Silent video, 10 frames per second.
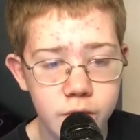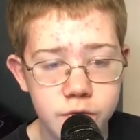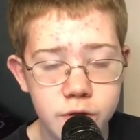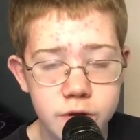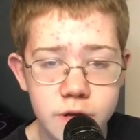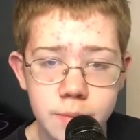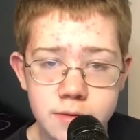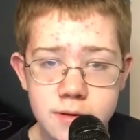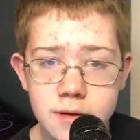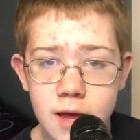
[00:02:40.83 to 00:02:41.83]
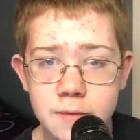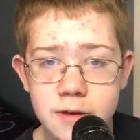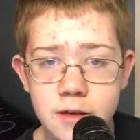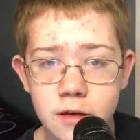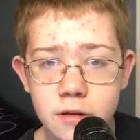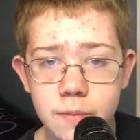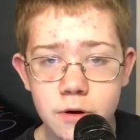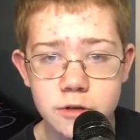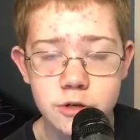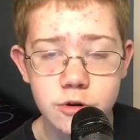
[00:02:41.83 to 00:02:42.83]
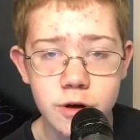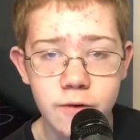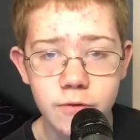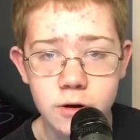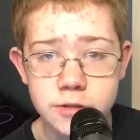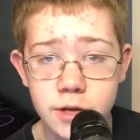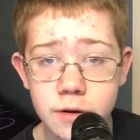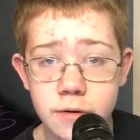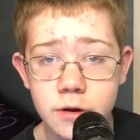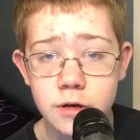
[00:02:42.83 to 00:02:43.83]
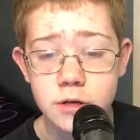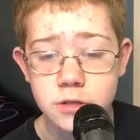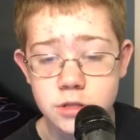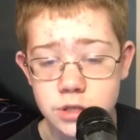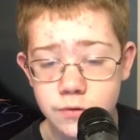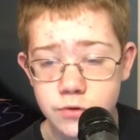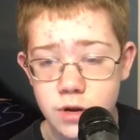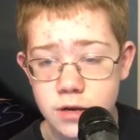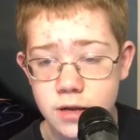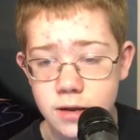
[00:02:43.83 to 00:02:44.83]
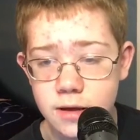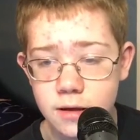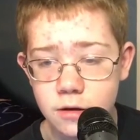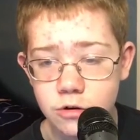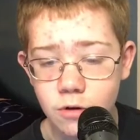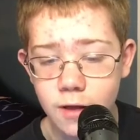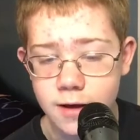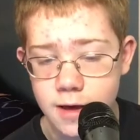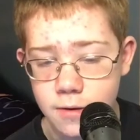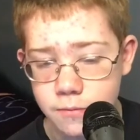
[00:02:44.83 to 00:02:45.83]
The other 10% of the time it killed the person who got frozen. So if you didn't get killed, you're lucky.